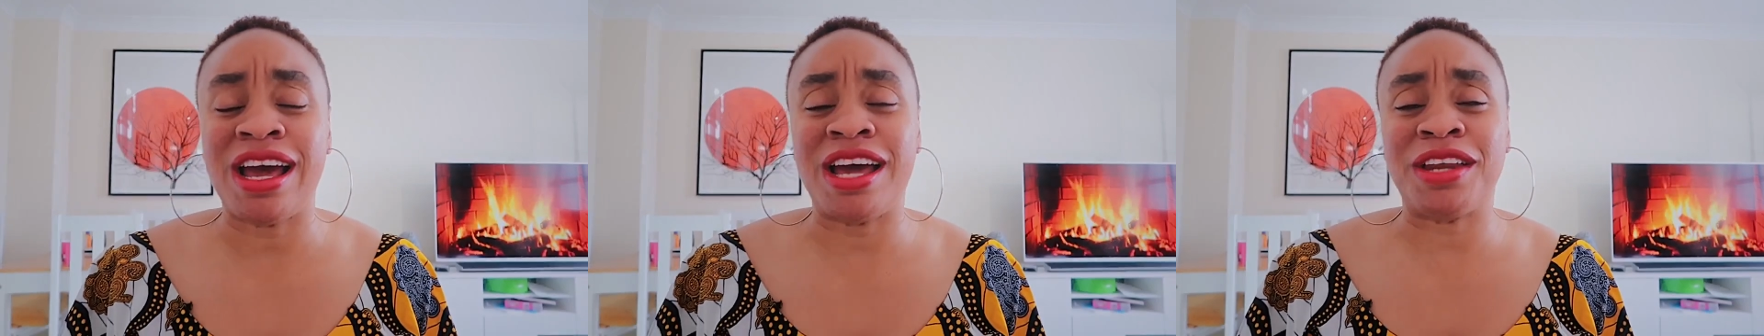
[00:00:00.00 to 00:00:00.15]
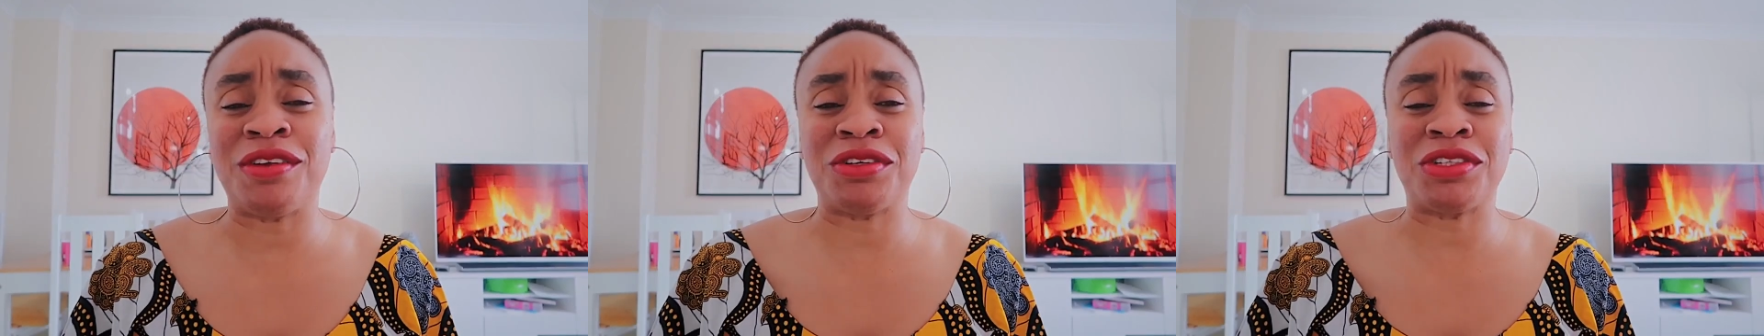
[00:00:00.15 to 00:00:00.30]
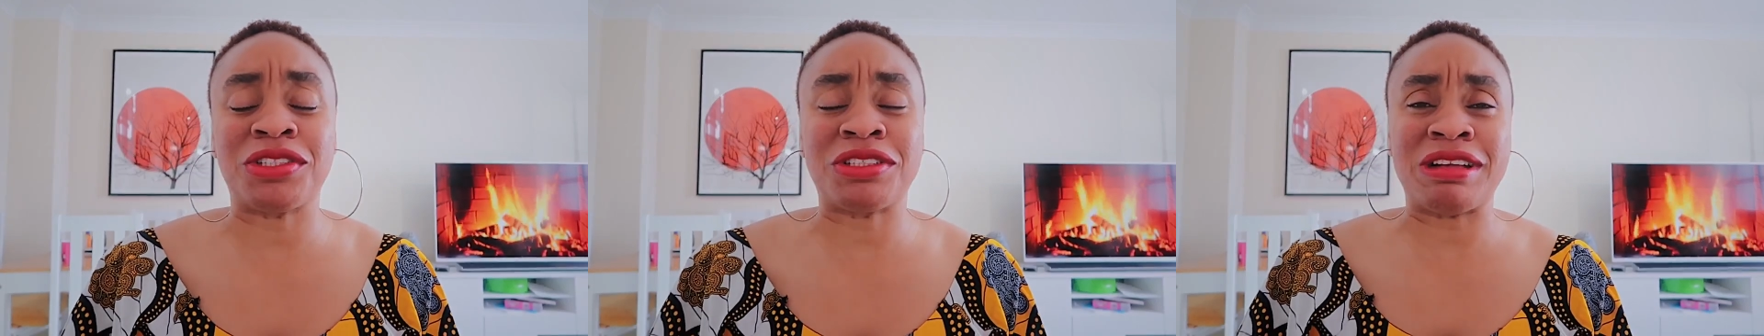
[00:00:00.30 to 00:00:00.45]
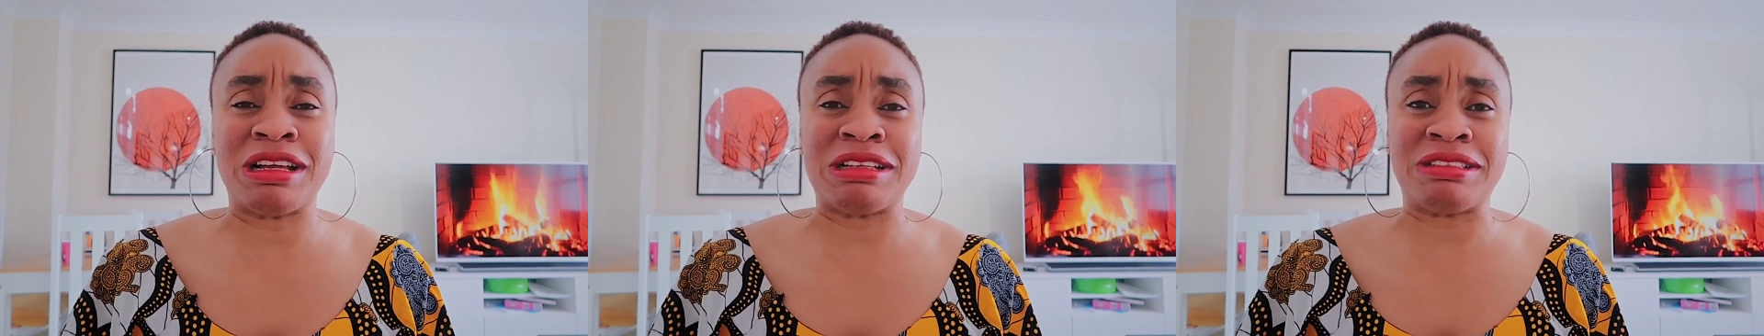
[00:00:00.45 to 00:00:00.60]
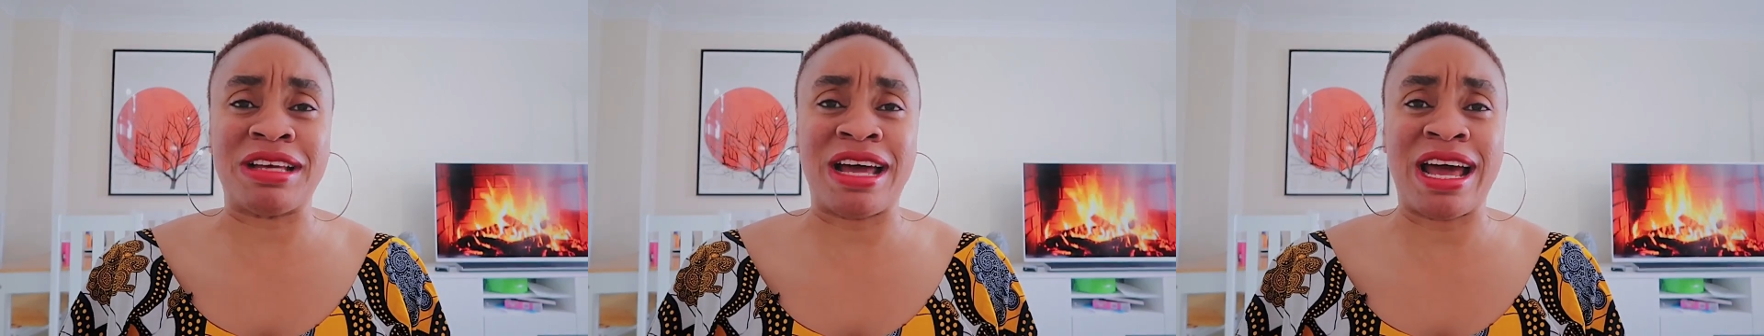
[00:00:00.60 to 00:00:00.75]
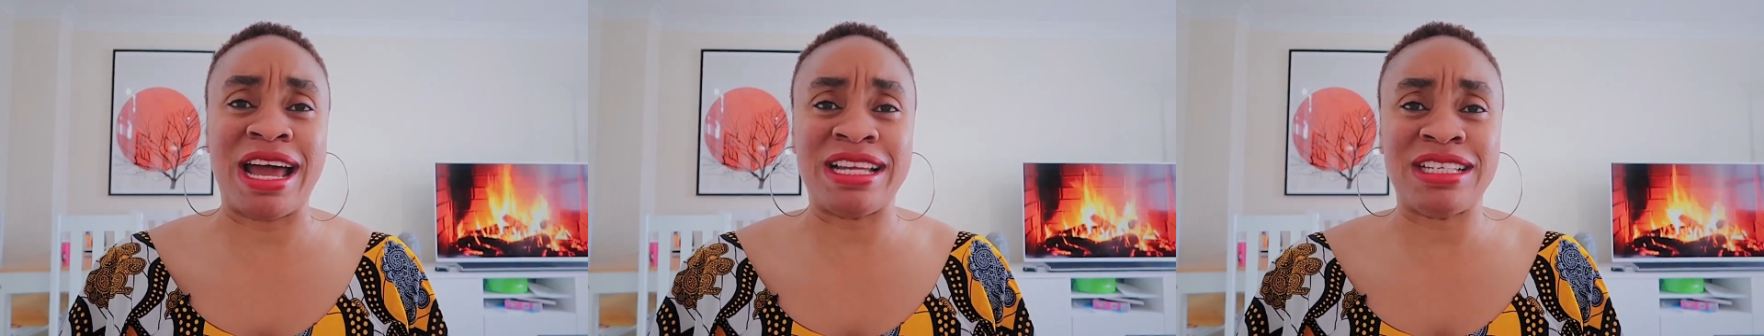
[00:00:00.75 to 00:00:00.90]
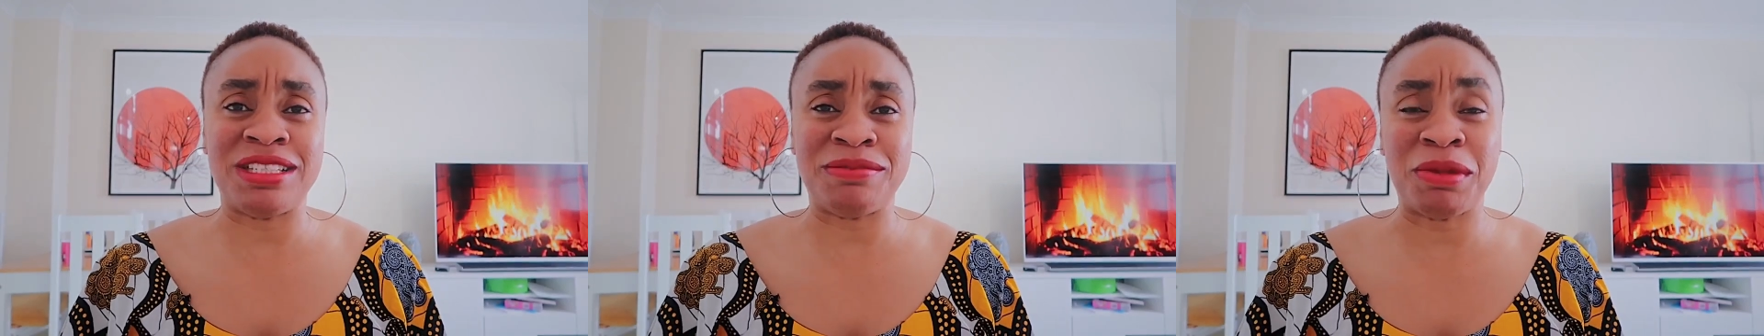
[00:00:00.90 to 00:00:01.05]
And they were just trying to
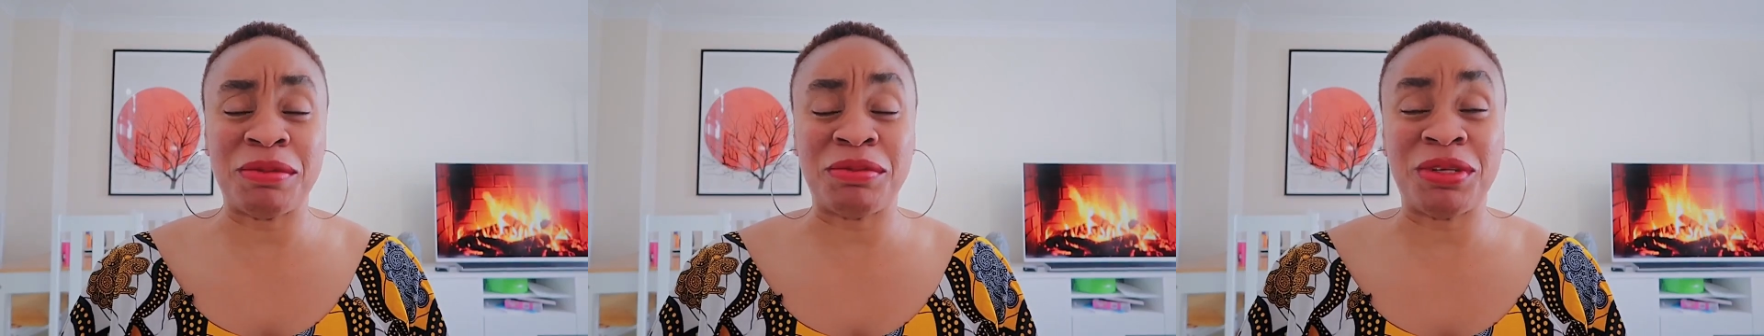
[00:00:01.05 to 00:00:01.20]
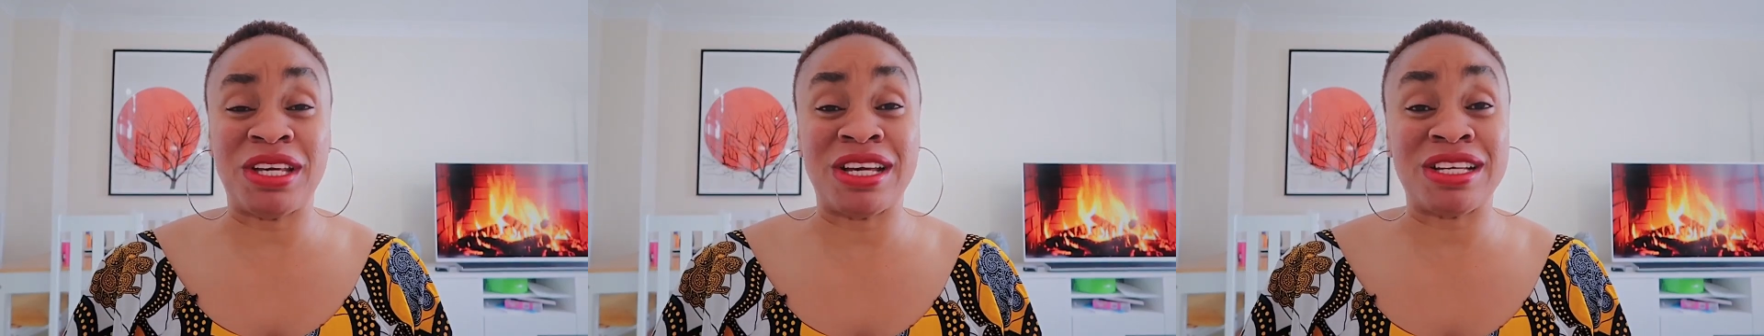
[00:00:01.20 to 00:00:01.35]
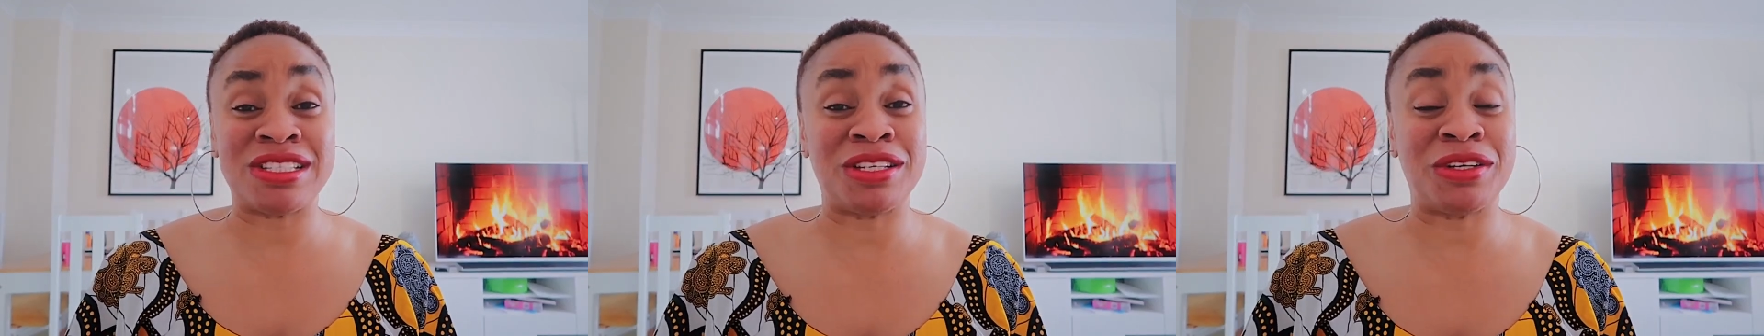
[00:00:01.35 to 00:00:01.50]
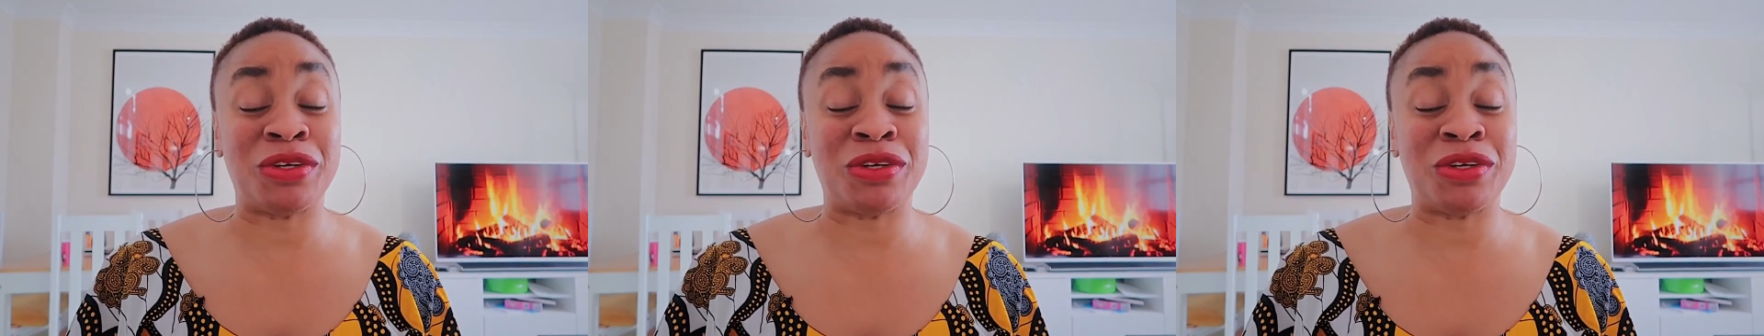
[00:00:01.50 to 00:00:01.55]
hide it. Maybe he has